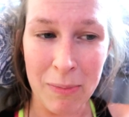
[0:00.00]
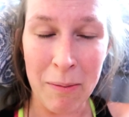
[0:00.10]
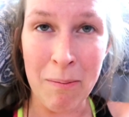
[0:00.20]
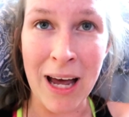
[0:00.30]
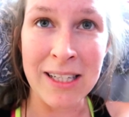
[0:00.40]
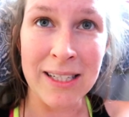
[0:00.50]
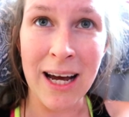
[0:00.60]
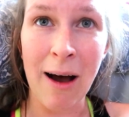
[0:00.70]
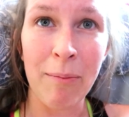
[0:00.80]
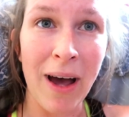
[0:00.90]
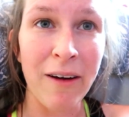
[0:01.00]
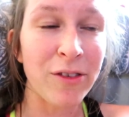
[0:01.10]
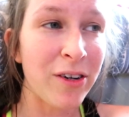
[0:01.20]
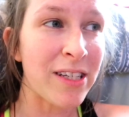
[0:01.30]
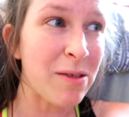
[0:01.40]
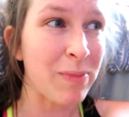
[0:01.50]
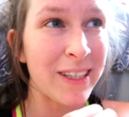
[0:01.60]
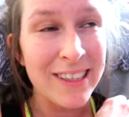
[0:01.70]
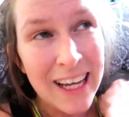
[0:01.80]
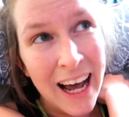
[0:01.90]
be messed up after this
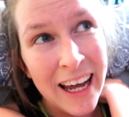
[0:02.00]
because